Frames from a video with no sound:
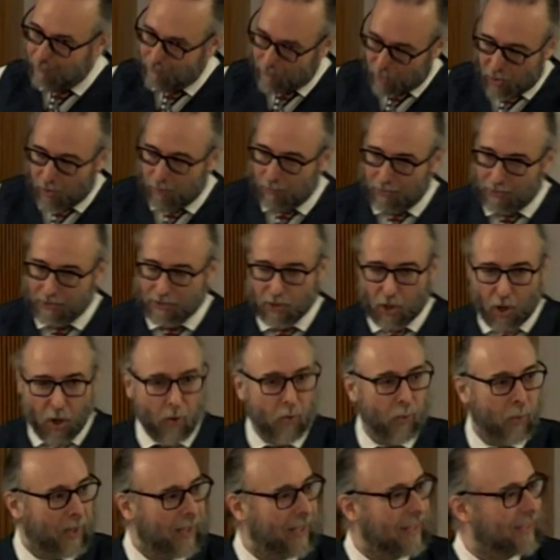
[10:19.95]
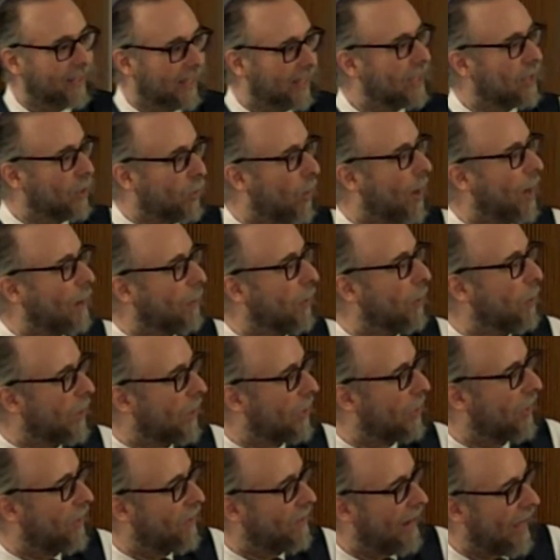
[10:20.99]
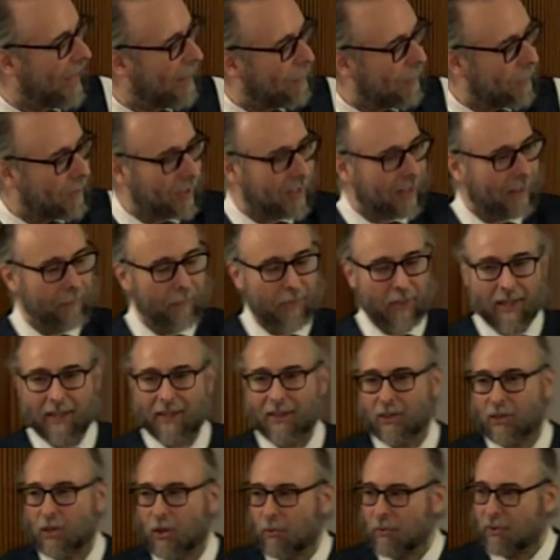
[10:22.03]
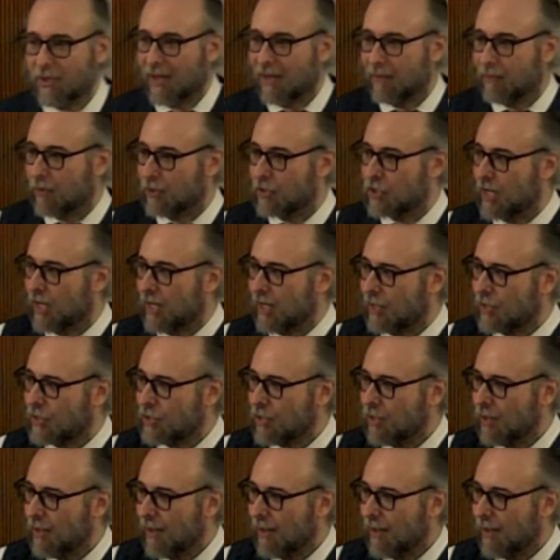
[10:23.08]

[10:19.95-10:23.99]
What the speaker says: almost always squabble with their neighbors. Some things don't ever change.